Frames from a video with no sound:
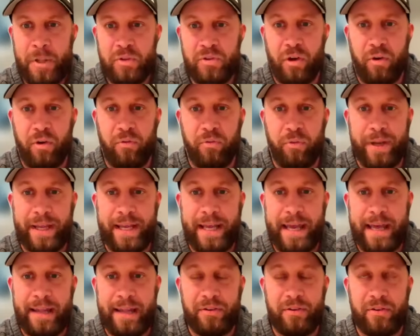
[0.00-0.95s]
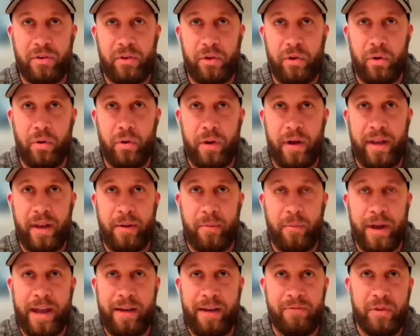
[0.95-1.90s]
So if we get 2, and then
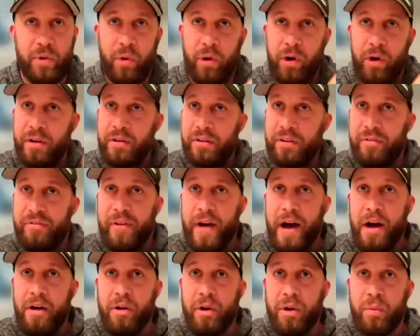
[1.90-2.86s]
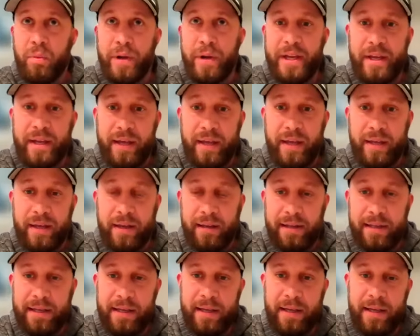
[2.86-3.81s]
we have York the following week in the
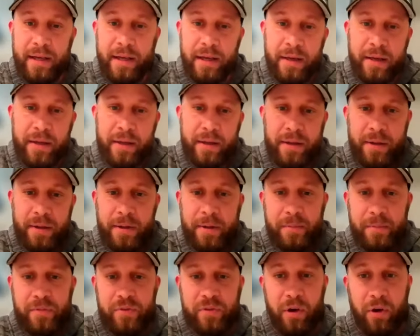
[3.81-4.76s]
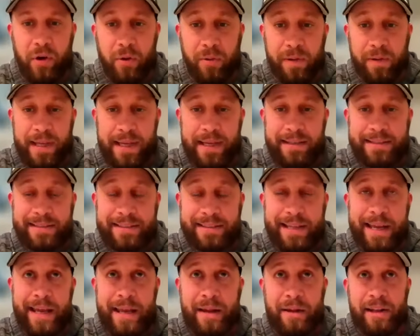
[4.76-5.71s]
league. So league
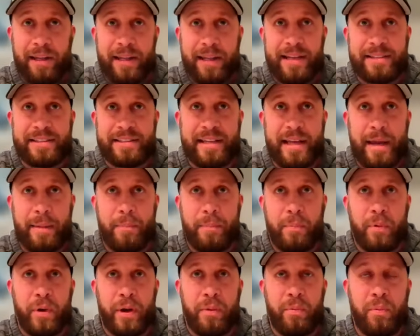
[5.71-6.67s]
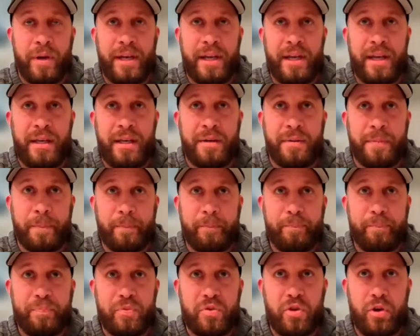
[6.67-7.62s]
standpoint, we need
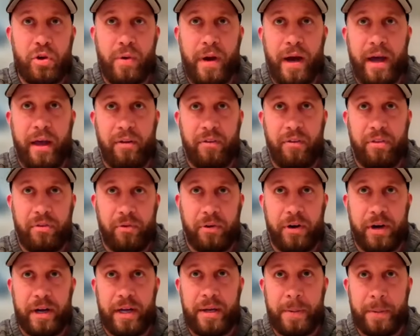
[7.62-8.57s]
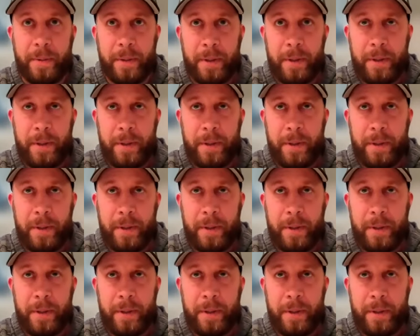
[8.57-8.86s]
2 out of 3,